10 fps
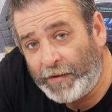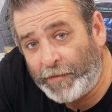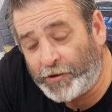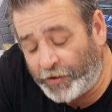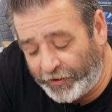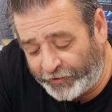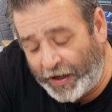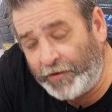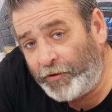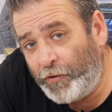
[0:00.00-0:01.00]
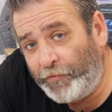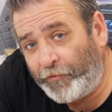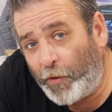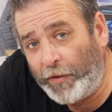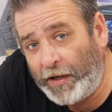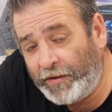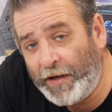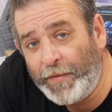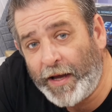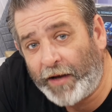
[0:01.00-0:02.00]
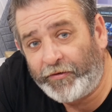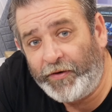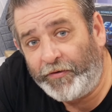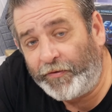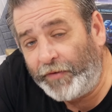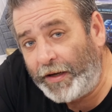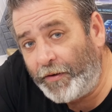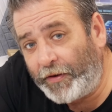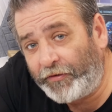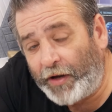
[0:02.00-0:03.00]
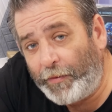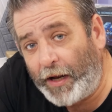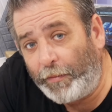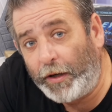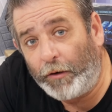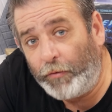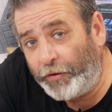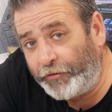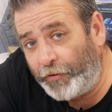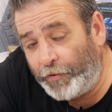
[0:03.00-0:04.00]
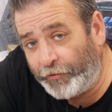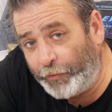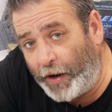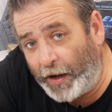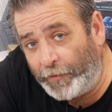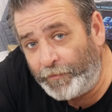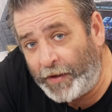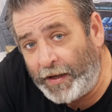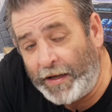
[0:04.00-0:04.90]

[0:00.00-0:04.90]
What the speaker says: Make sure you stay tuned for the DBX disc video that's coming up here real soon as well.